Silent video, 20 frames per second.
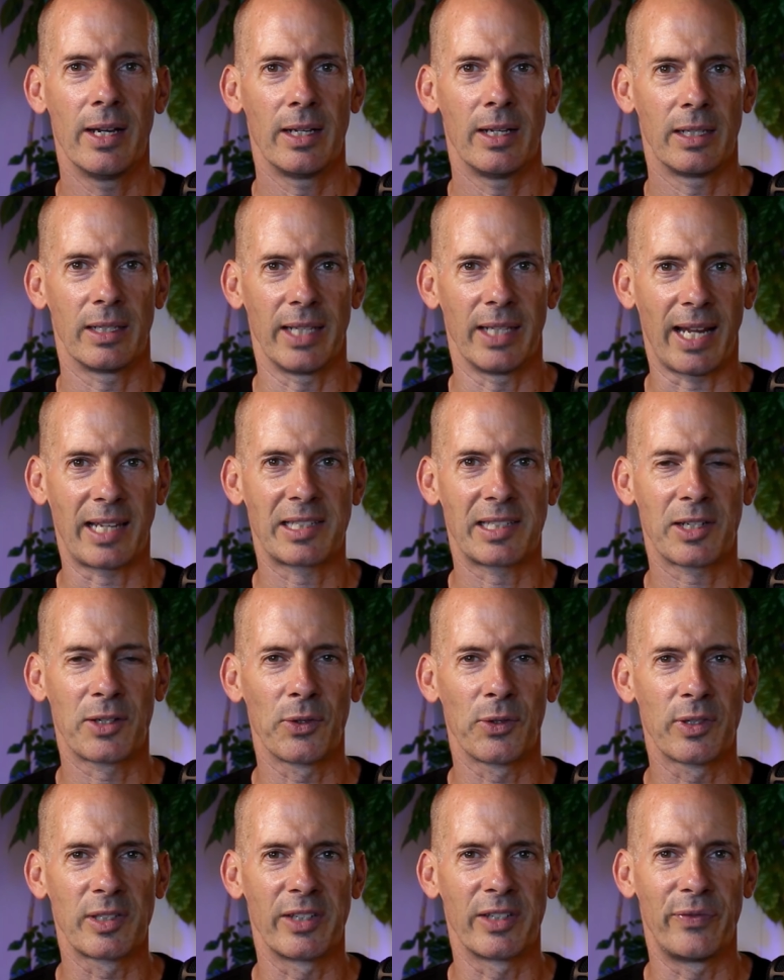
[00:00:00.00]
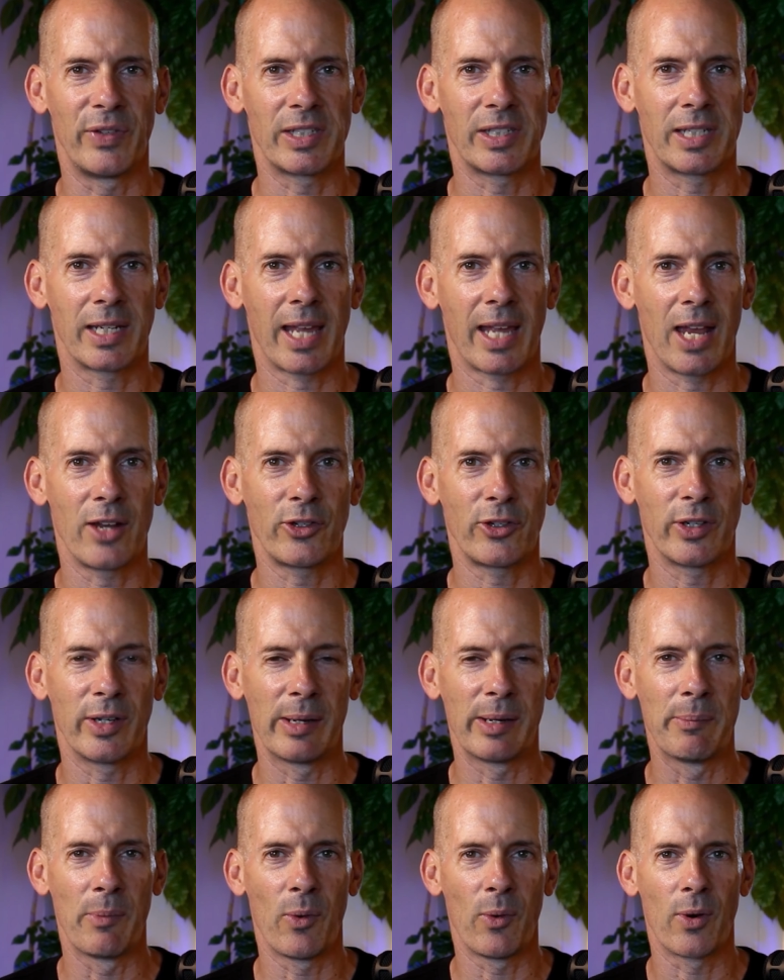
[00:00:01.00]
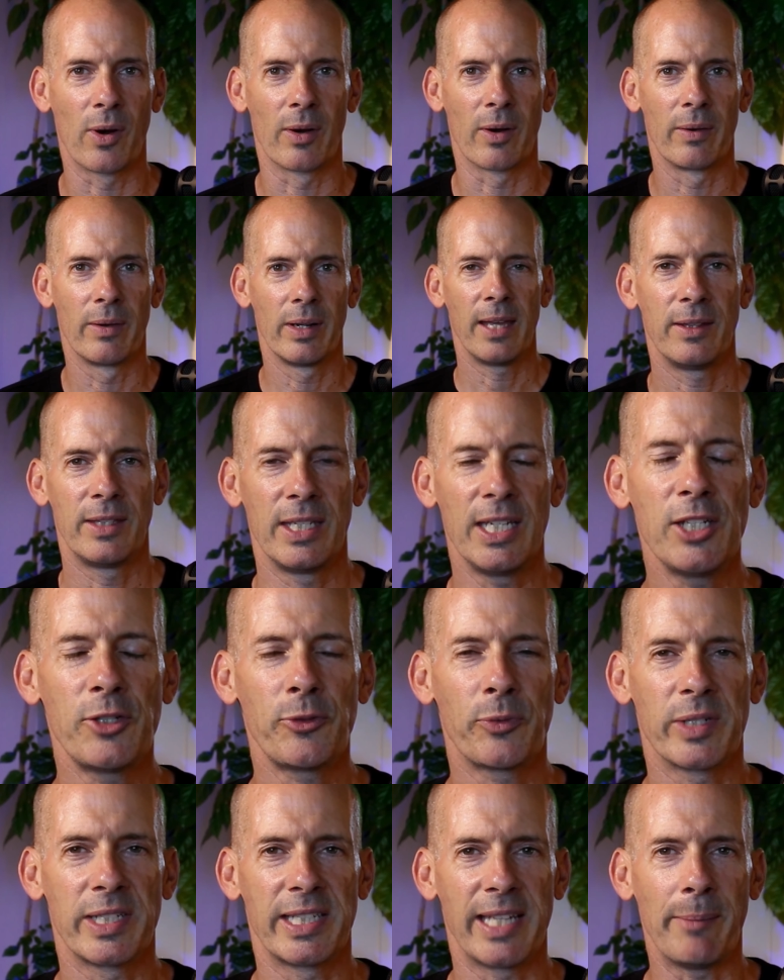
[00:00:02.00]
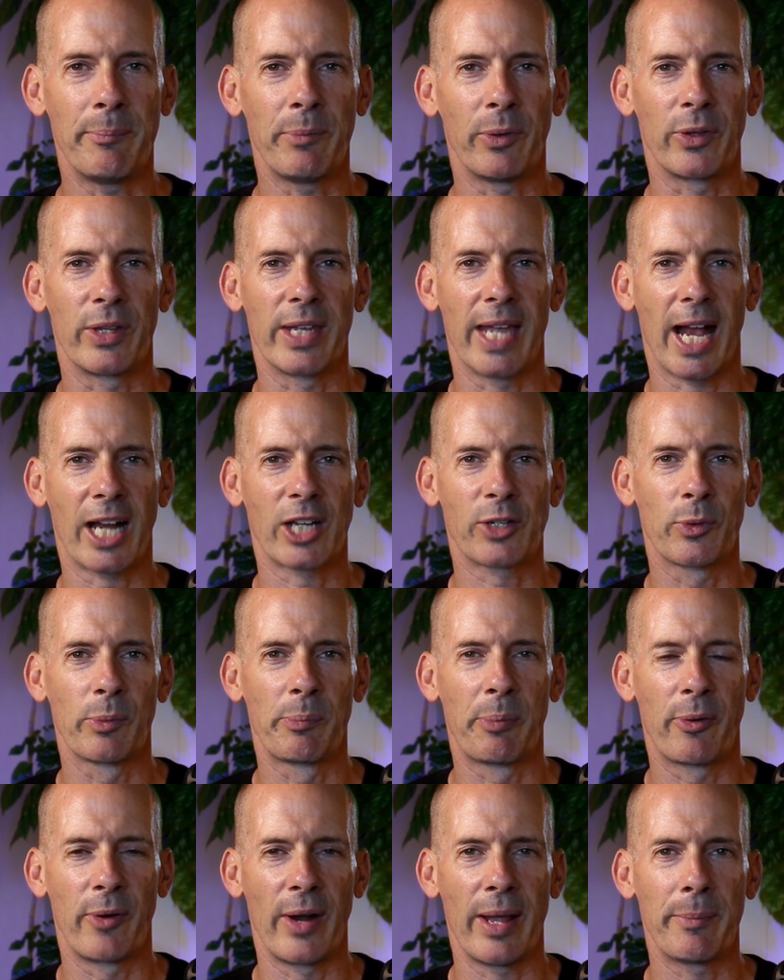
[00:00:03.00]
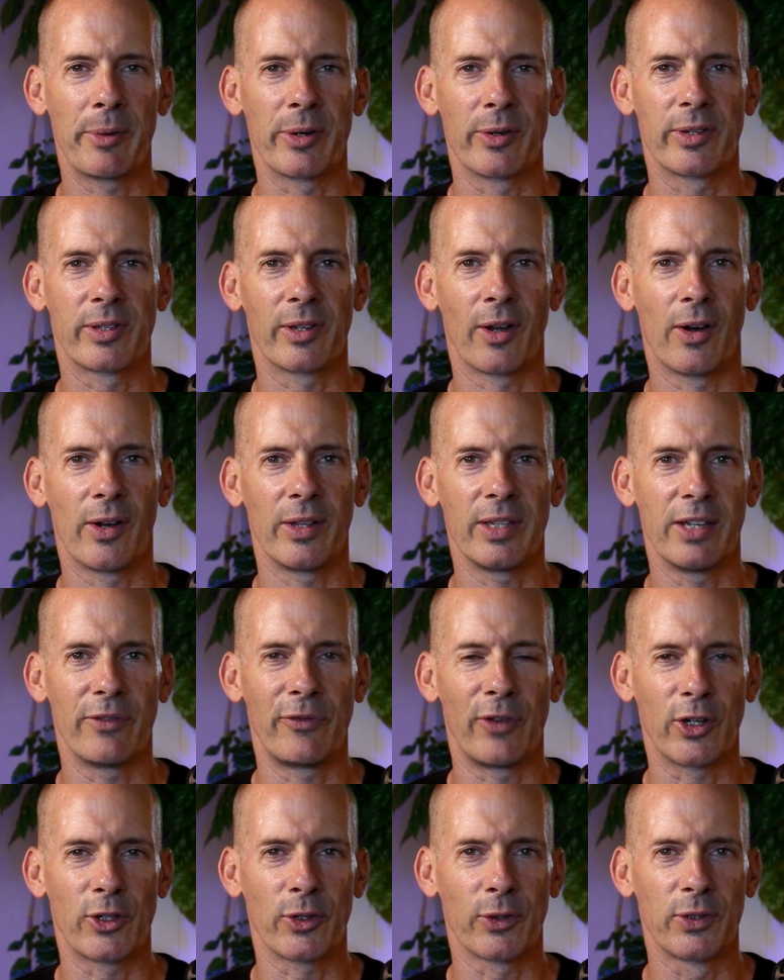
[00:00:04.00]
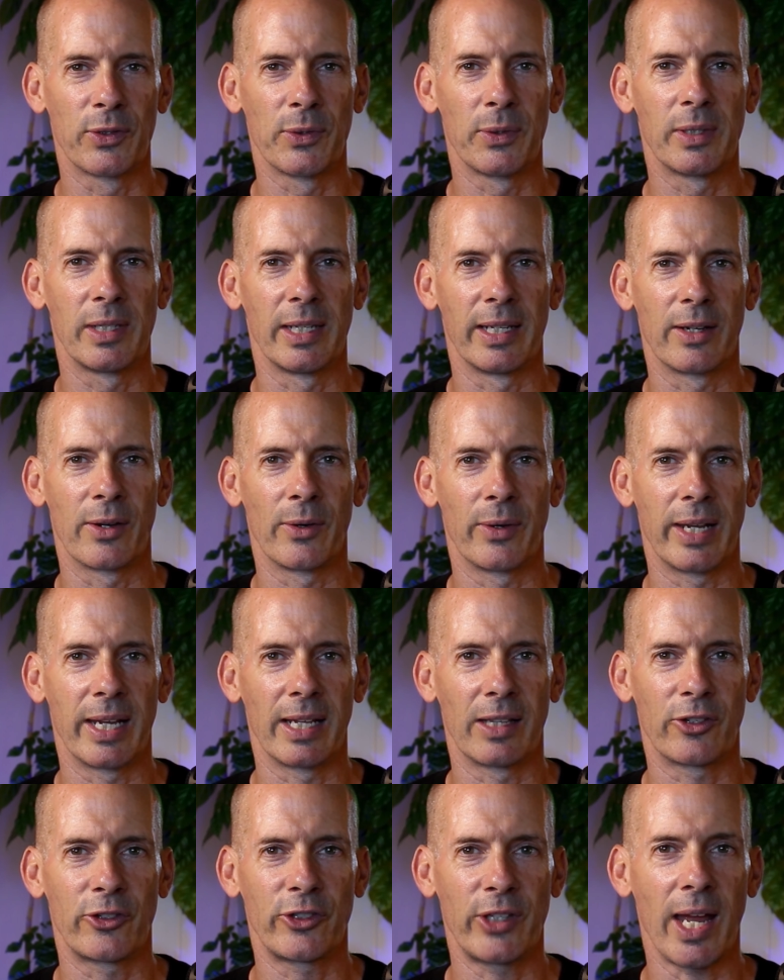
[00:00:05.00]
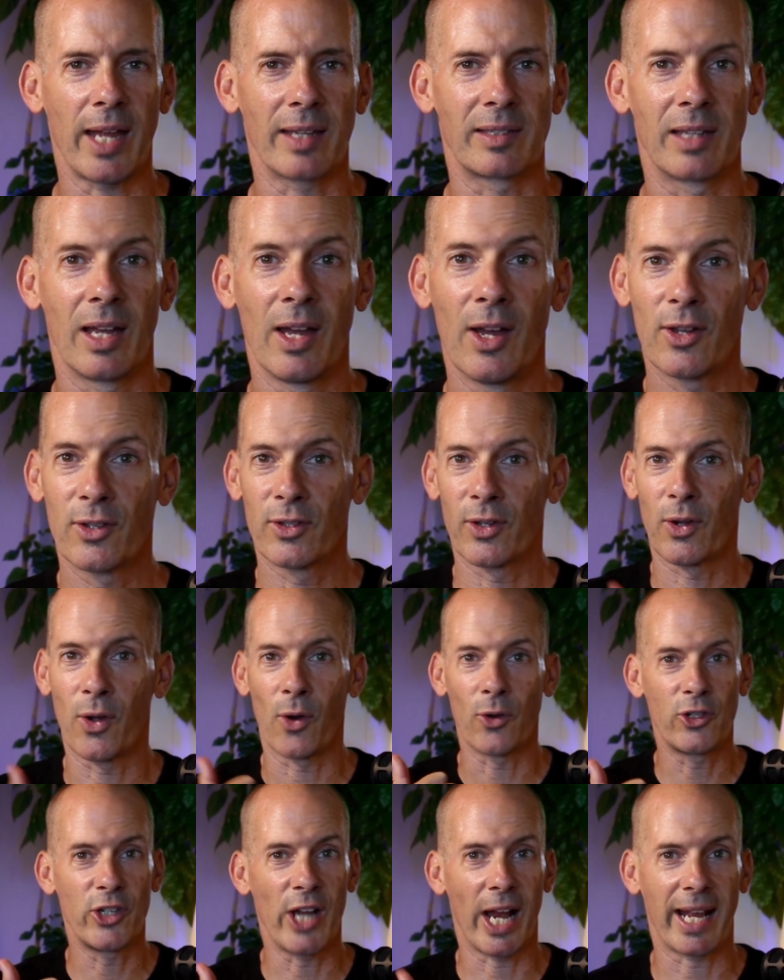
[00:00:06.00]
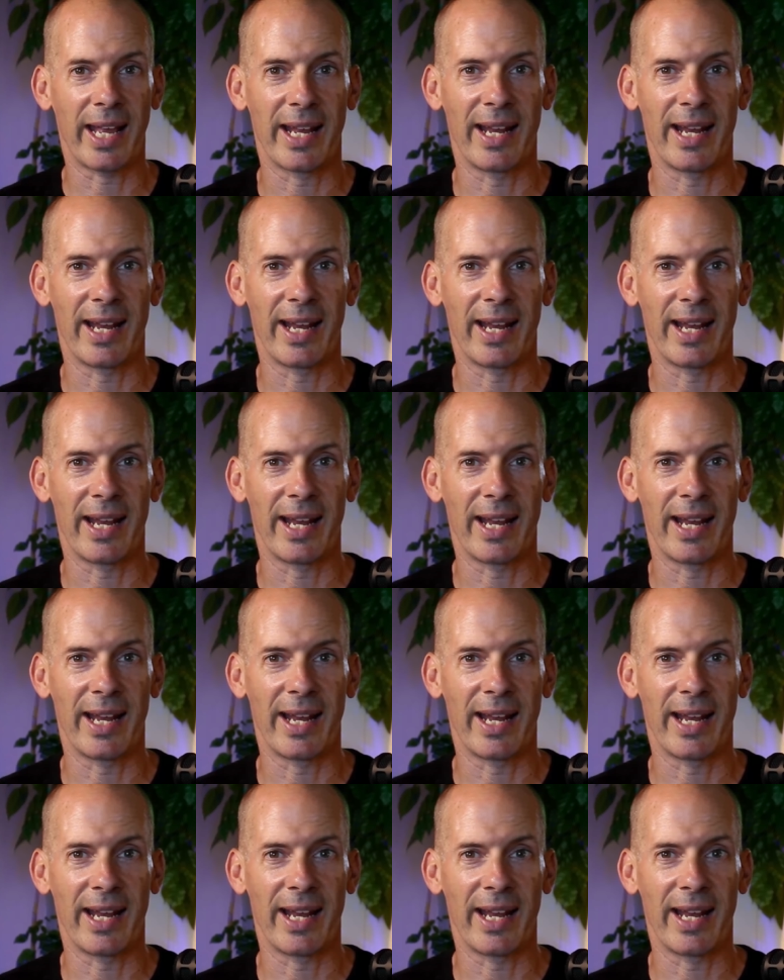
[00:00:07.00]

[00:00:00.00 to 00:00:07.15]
lexical sophistication, and more. These resemble the actual parameters on the official Duolingo English Test, so go check it